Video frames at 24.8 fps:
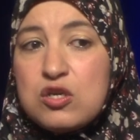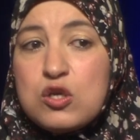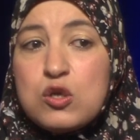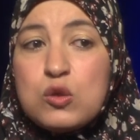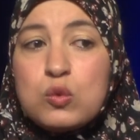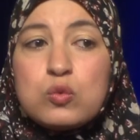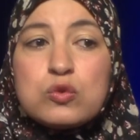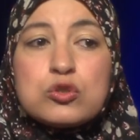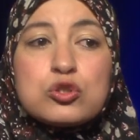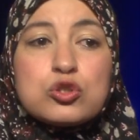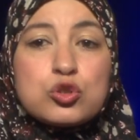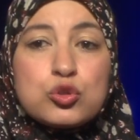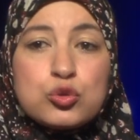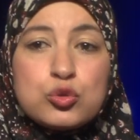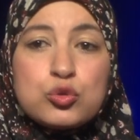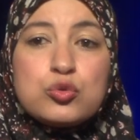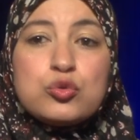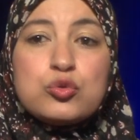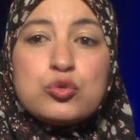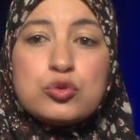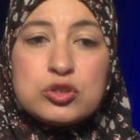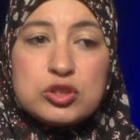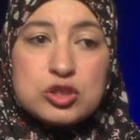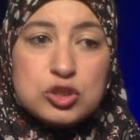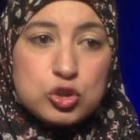were
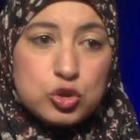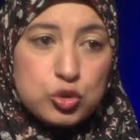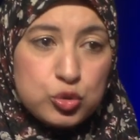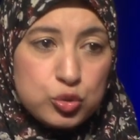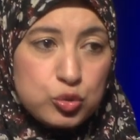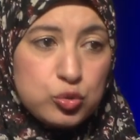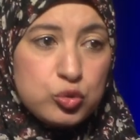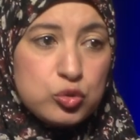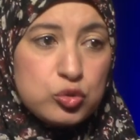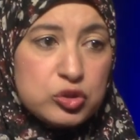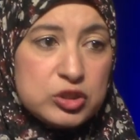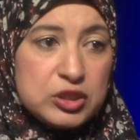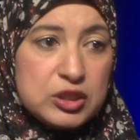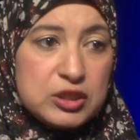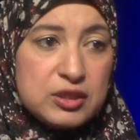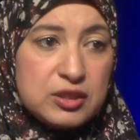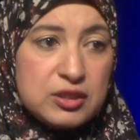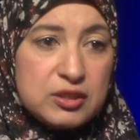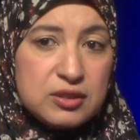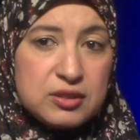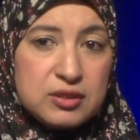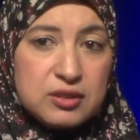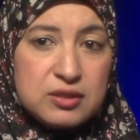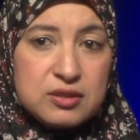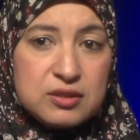truly, truly
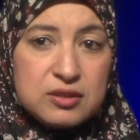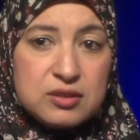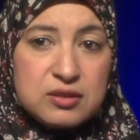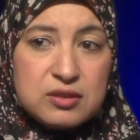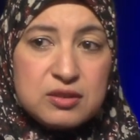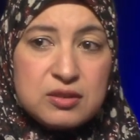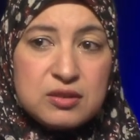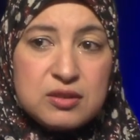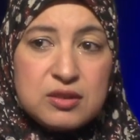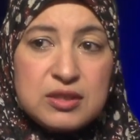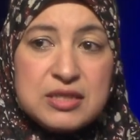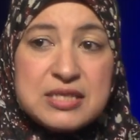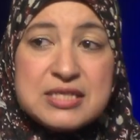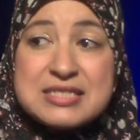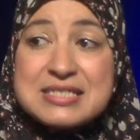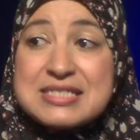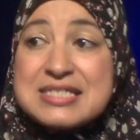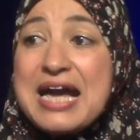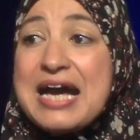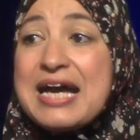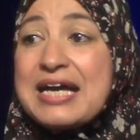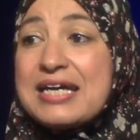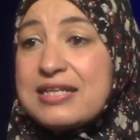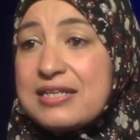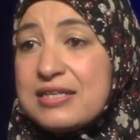
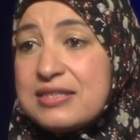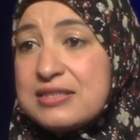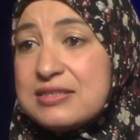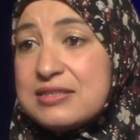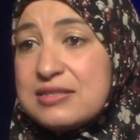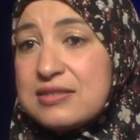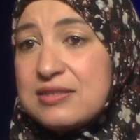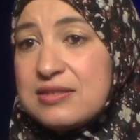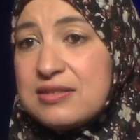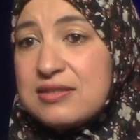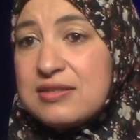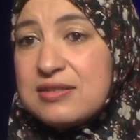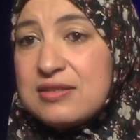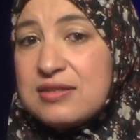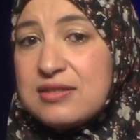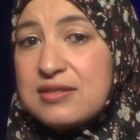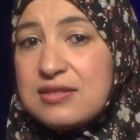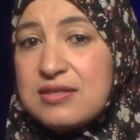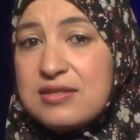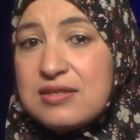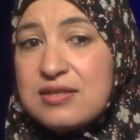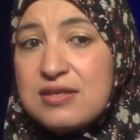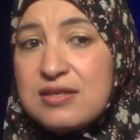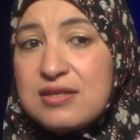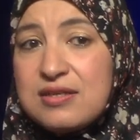saddened
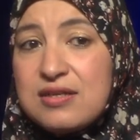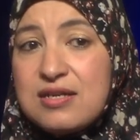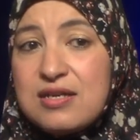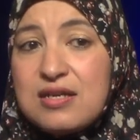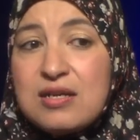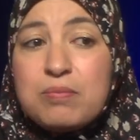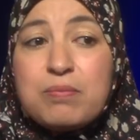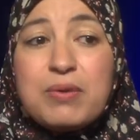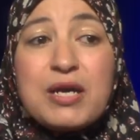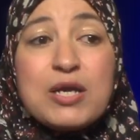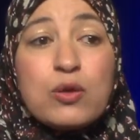by